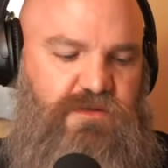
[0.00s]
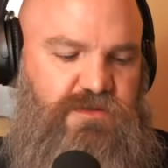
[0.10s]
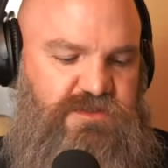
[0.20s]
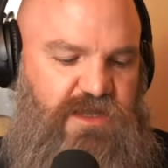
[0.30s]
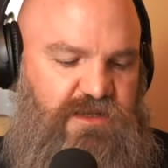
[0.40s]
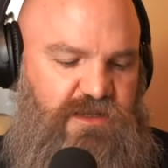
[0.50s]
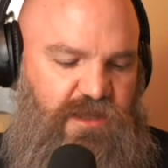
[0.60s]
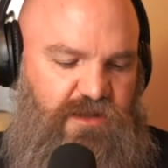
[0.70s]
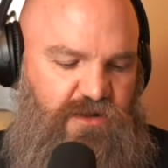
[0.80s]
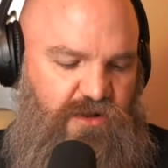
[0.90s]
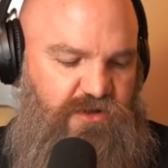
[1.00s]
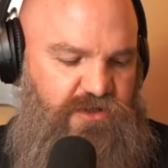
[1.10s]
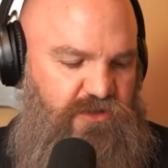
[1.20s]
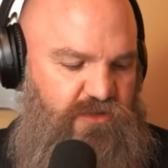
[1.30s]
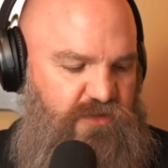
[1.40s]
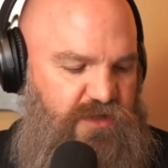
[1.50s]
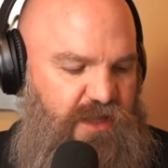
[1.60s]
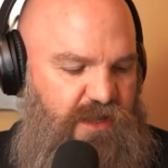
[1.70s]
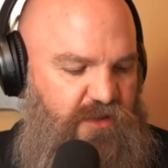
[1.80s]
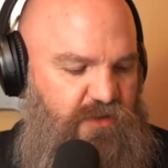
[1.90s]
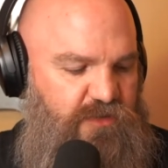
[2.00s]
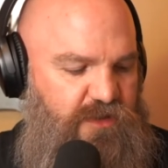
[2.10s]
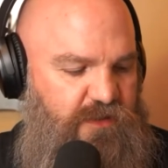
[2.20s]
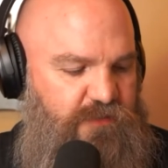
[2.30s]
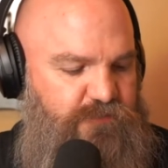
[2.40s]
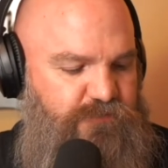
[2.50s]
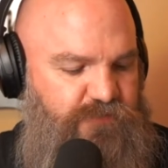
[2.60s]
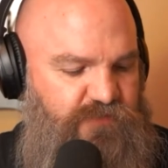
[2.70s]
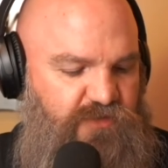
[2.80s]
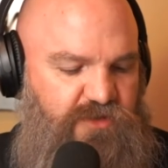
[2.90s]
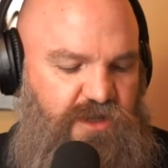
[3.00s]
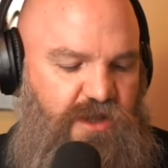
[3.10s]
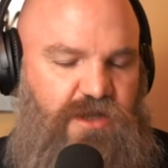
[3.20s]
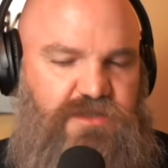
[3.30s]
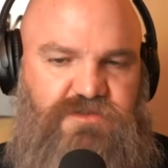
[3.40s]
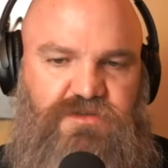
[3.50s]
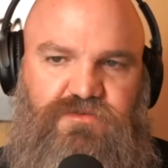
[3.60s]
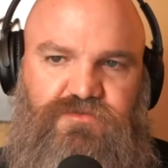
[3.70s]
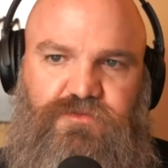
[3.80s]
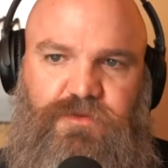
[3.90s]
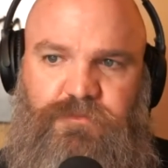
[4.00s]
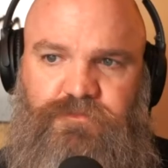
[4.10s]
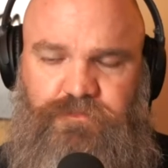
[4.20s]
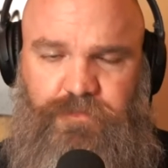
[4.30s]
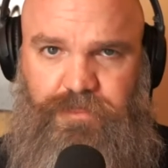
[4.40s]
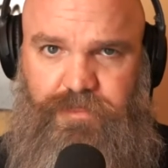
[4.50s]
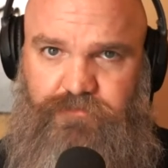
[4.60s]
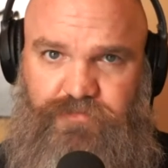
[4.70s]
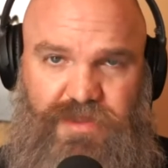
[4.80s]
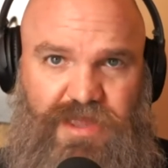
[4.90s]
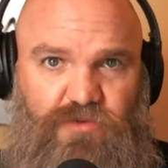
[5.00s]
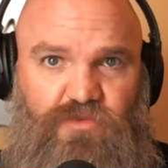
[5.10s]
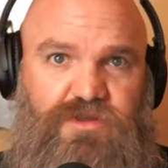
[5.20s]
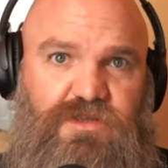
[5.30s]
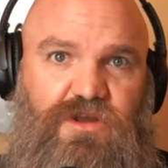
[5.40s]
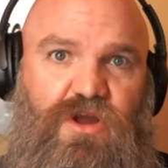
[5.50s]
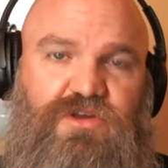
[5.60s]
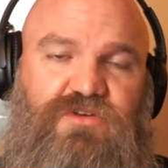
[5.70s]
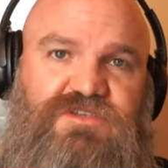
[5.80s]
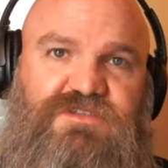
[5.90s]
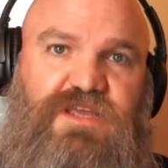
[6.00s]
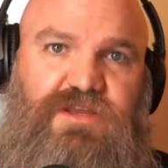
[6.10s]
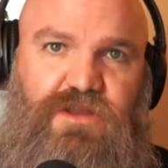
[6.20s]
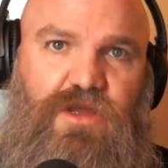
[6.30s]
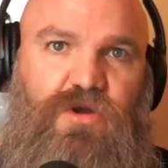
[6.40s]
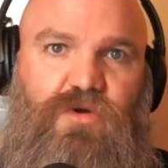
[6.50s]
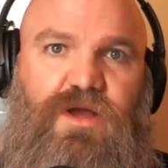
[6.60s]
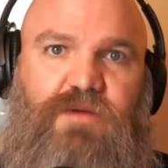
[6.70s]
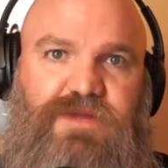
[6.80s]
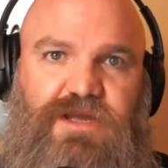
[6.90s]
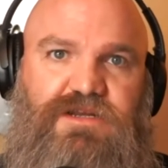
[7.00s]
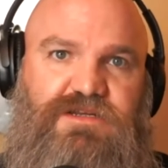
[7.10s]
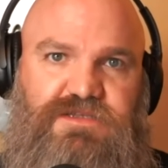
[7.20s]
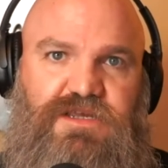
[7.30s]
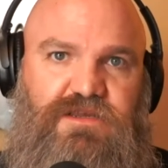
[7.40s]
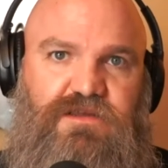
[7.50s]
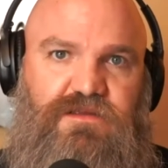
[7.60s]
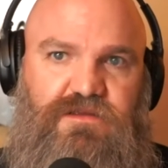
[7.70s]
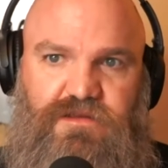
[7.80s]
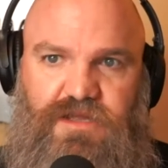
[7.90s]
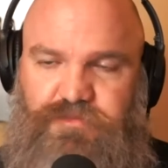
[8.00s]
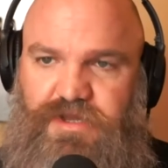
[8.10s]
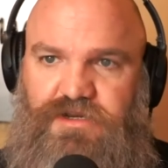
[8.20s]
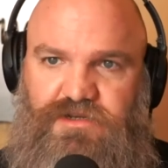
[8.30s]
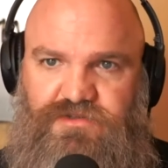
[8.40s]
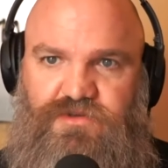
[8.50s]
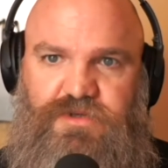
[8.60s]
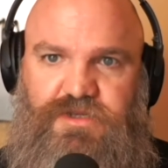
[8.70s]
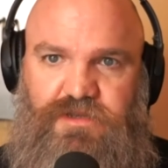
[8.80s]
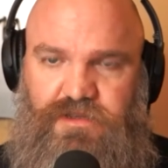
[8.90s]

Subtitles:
dedicated are you, and how to the cause of, how willing are you to say, no, I'm not going to do it. I'm not going to do it.